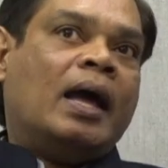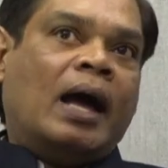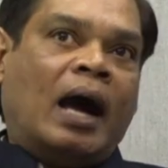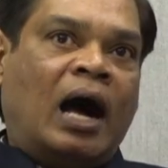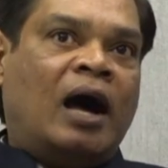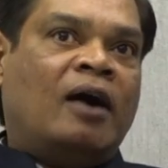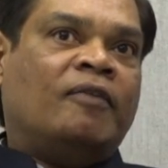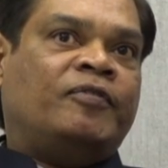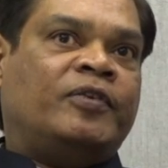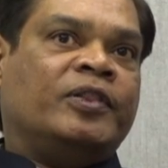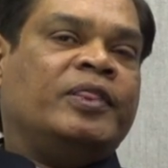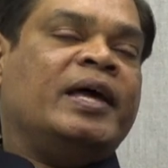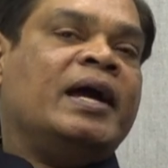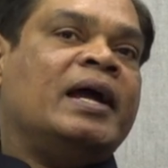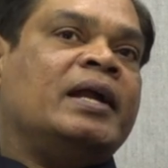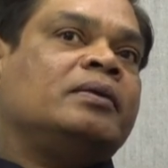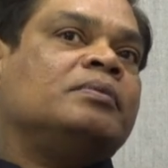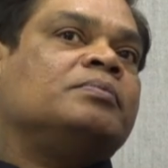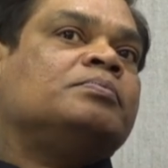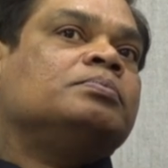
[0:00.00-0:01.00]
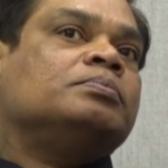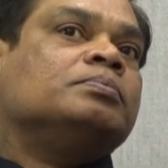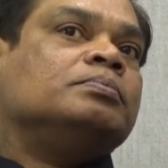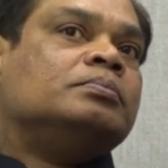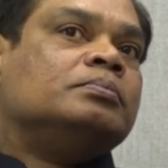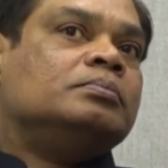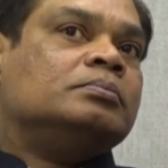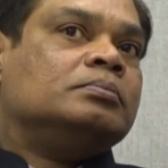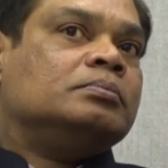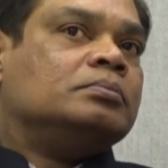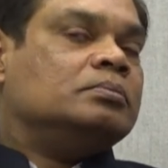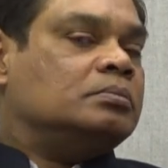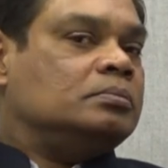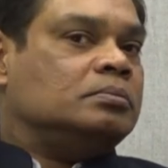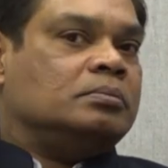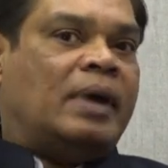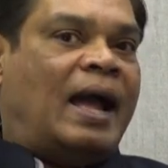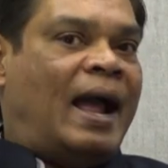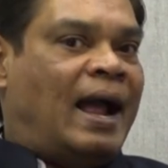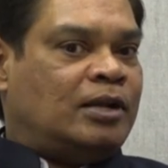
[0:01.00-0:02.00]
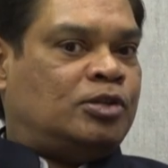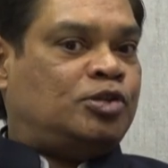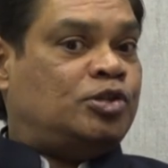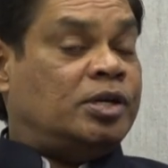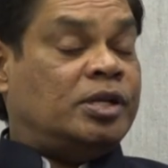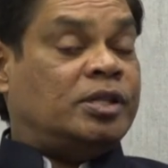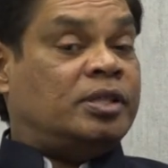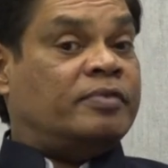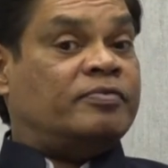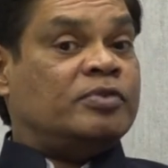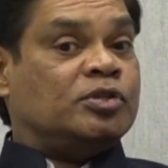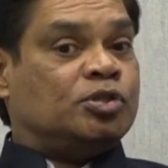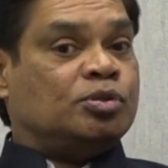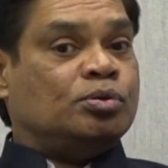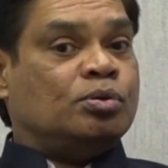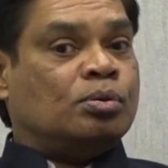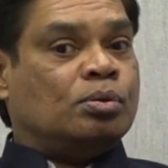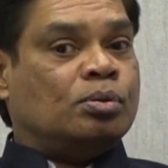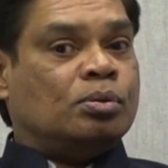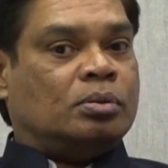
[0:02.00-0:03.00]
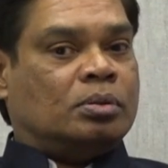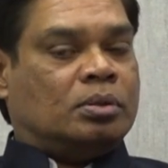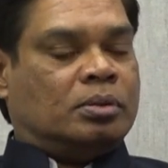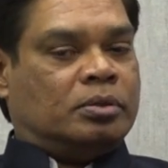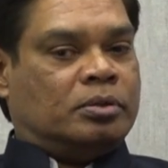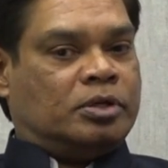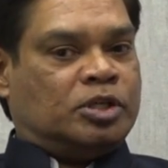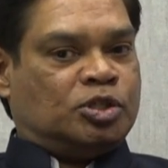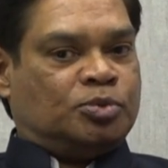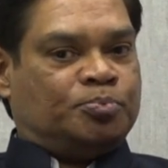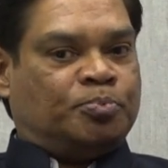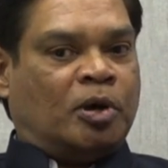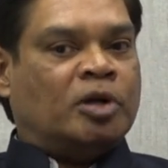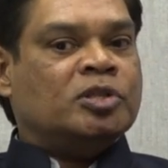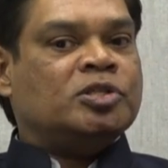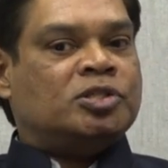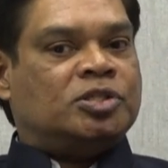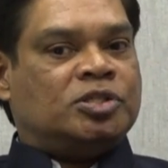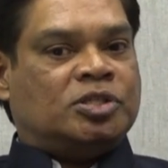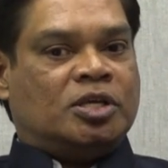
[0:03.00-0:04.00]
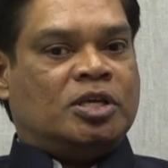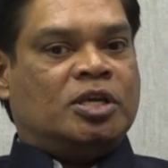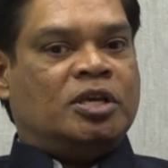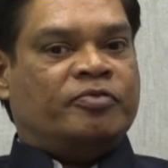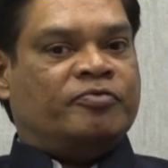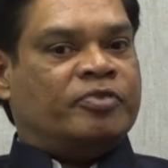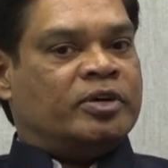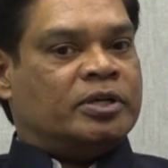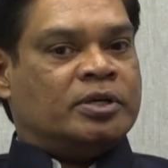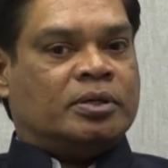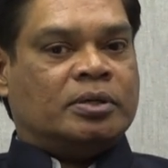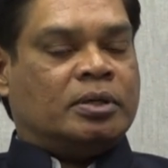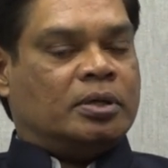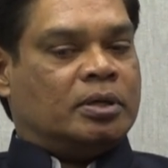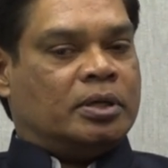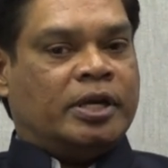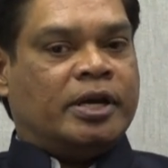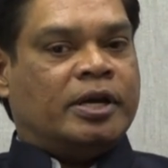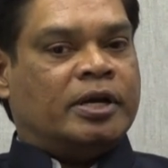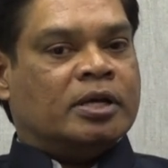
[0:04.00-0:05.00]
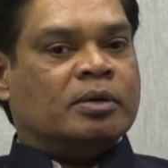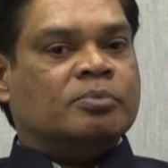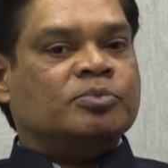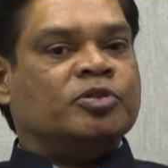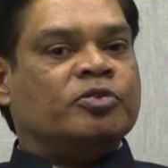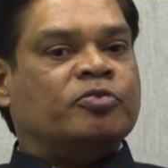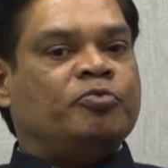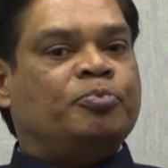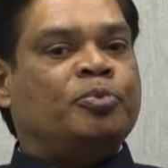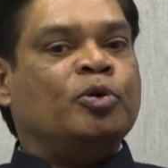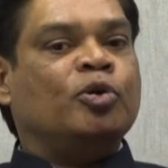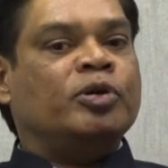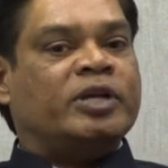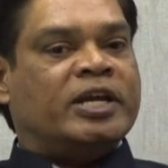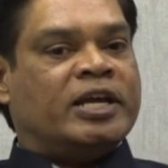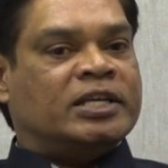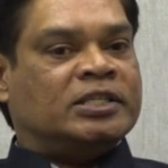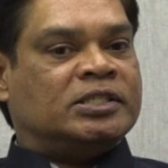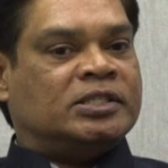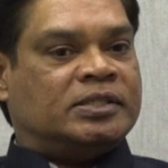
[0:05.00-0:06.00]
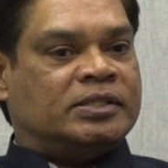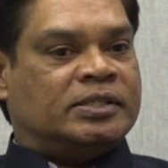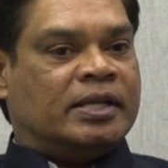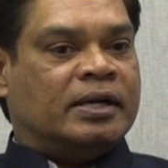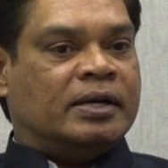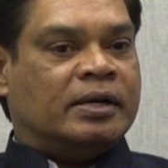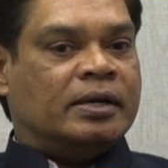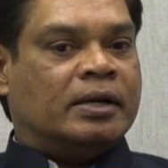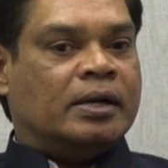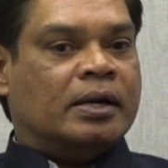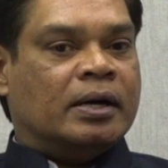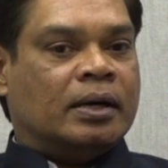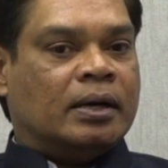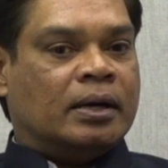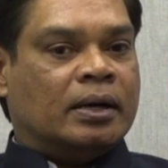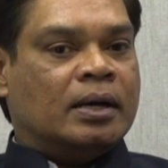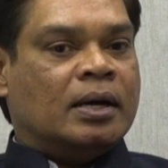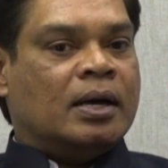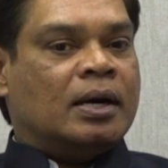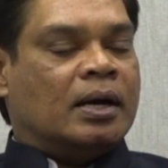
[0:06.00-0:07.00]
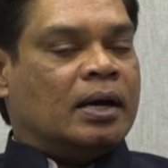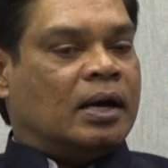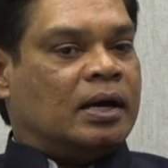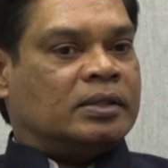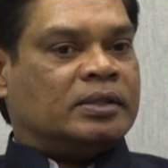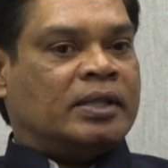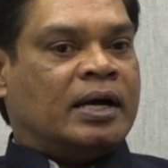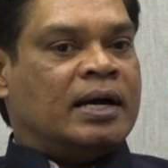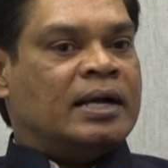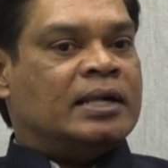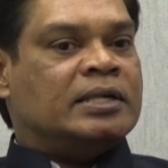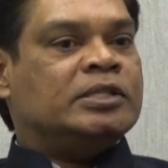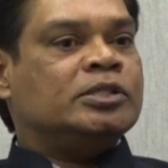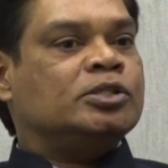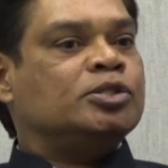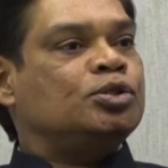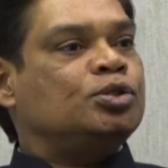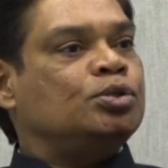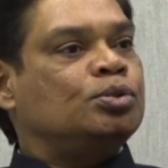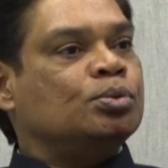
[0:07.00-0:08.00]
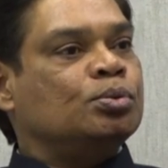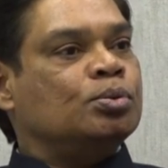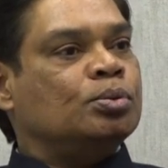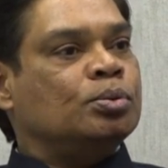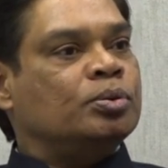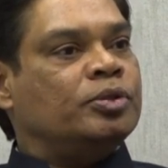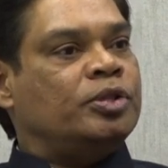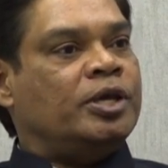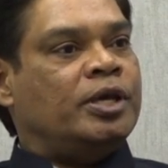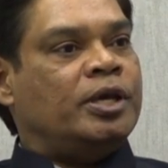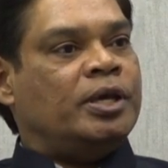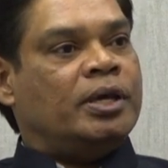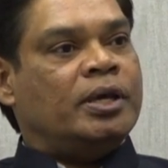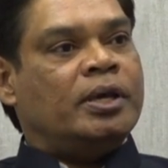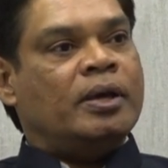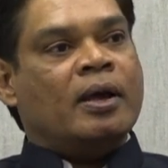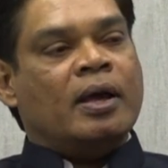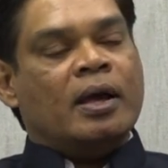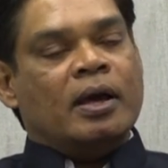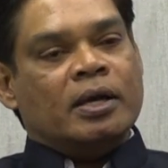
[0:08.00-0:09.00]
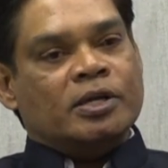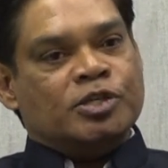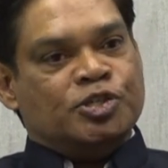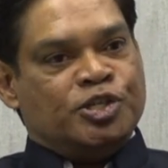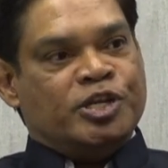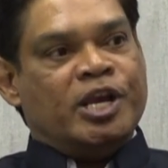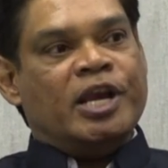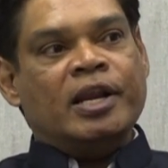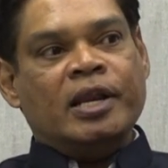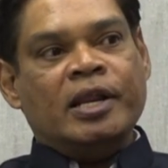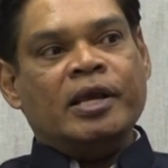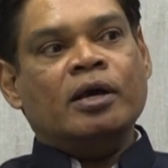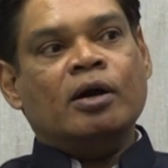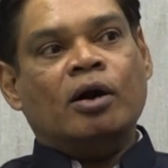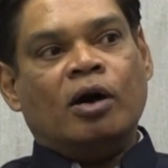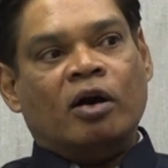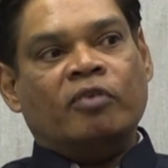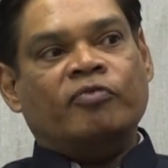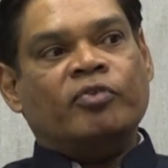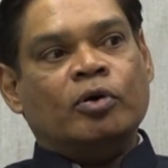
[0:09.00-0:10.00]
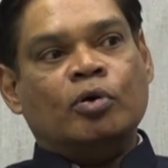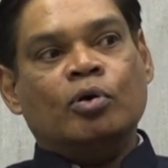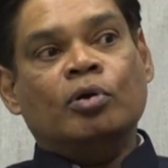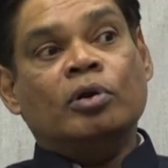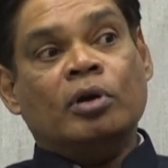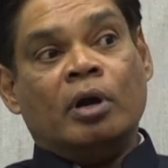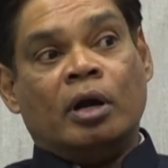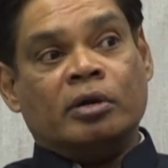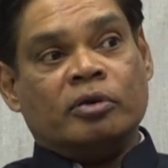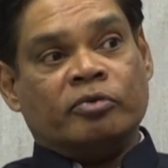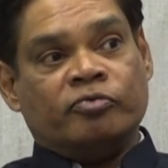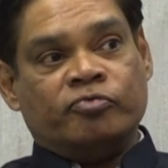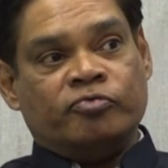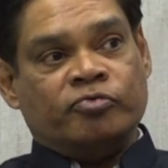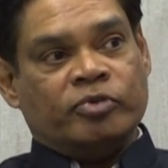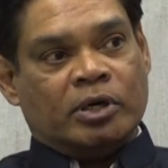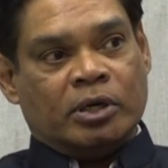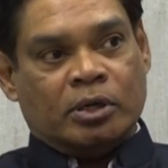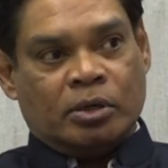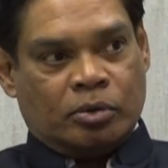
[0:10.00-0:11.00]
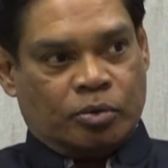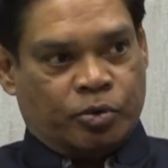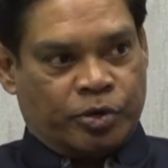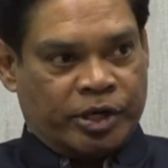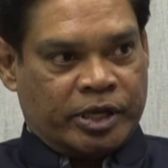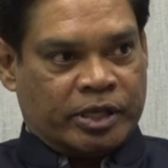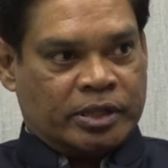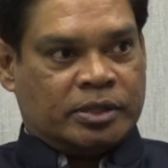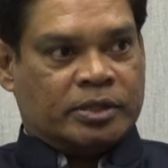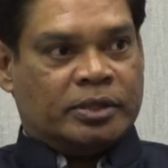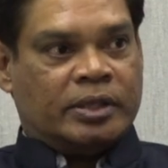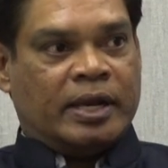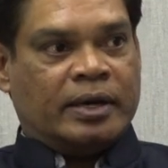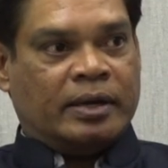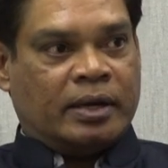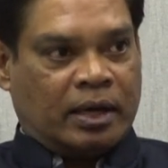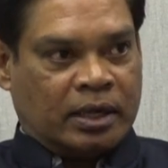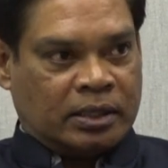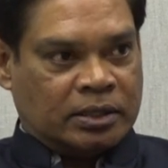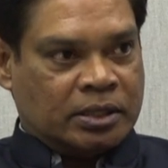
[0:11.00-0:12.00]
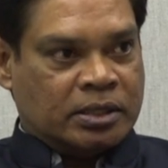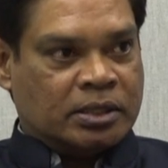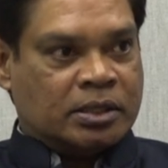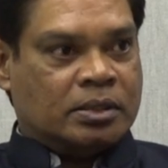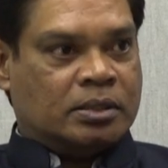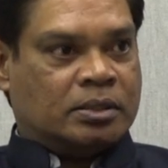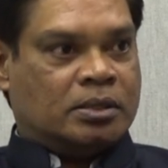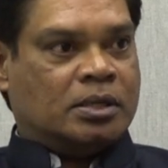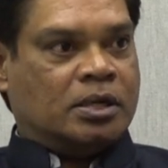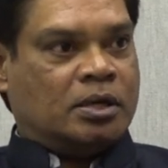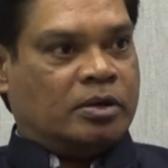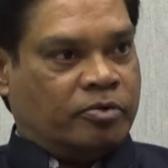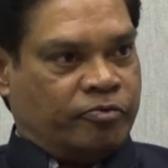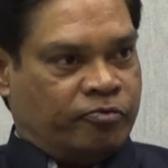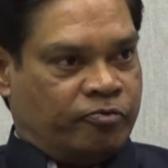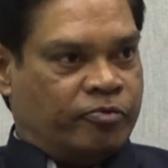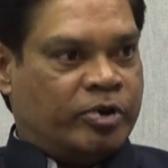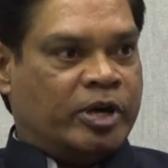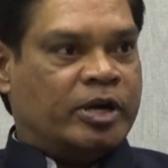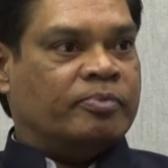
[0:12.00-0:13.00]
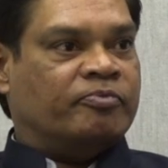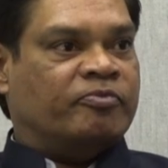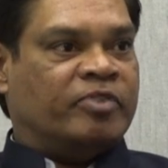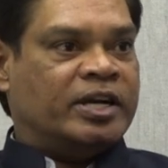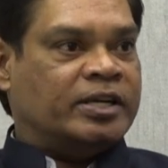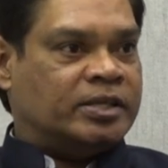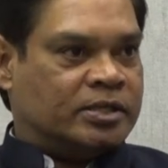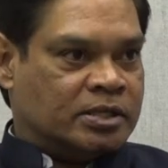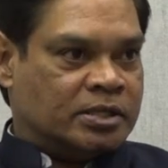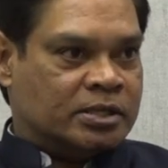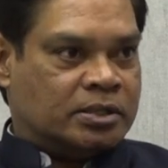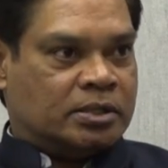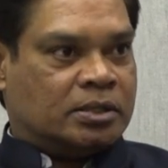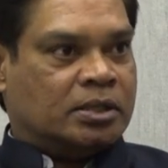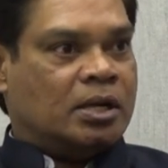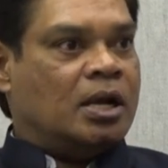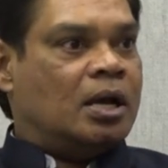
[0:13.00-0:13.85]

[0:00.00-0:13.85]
After that, actually, there was no response even in terms of protests and hartals to the jailing of a whole lot of Hurriyat and other freedom fighter